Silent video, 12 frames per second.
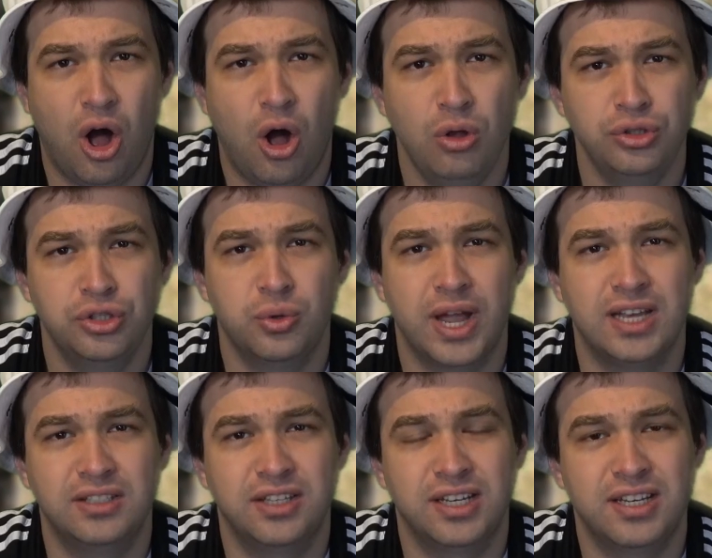Also, a
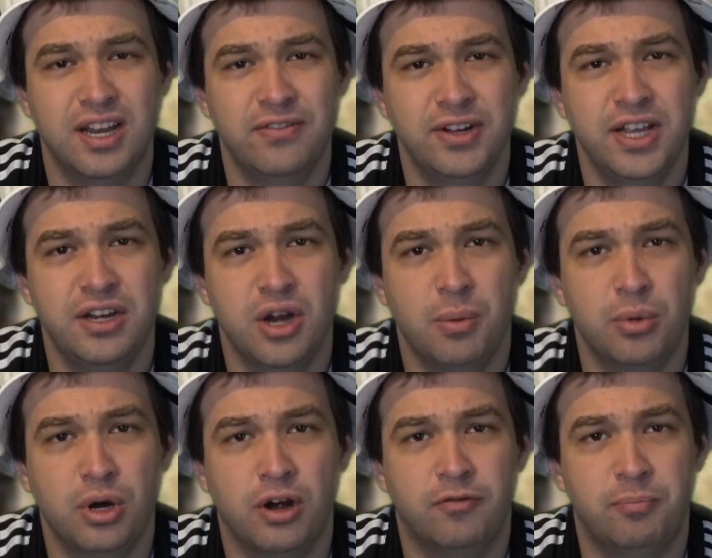significant
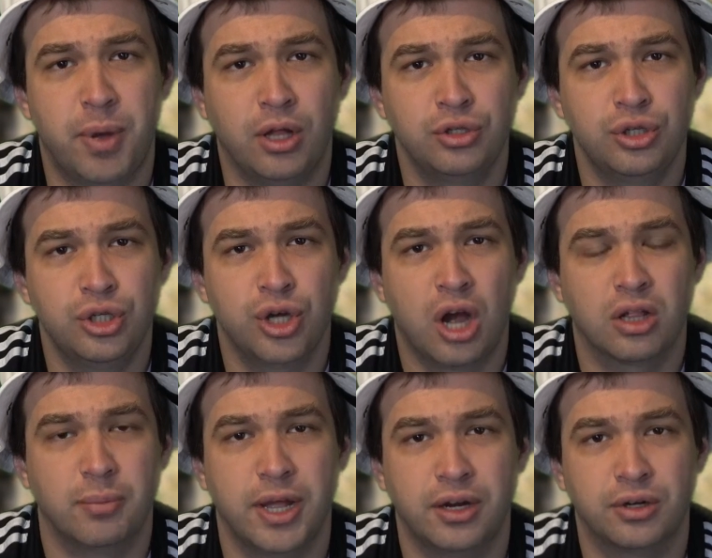number of Belgian
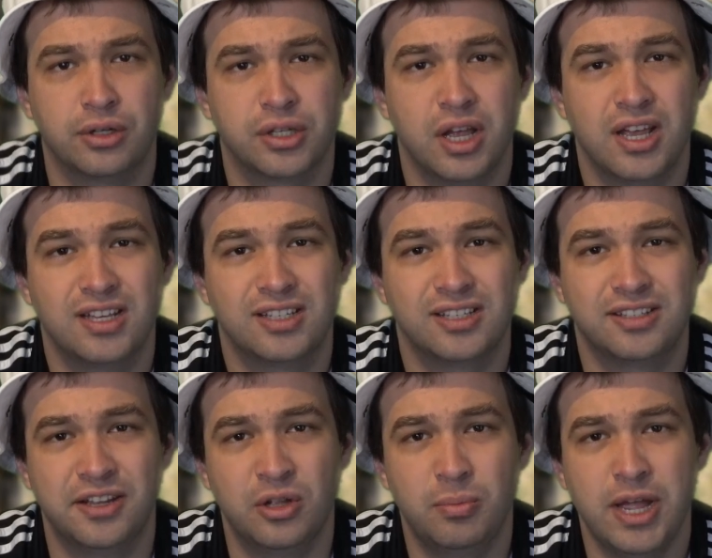chocolate makers
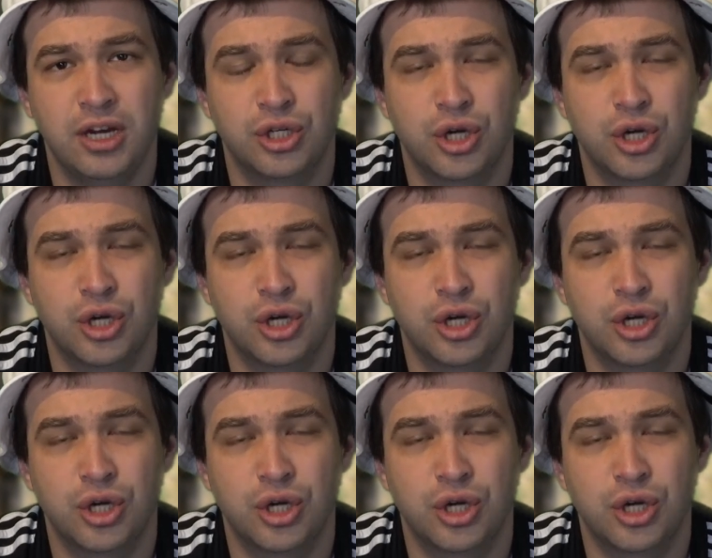still make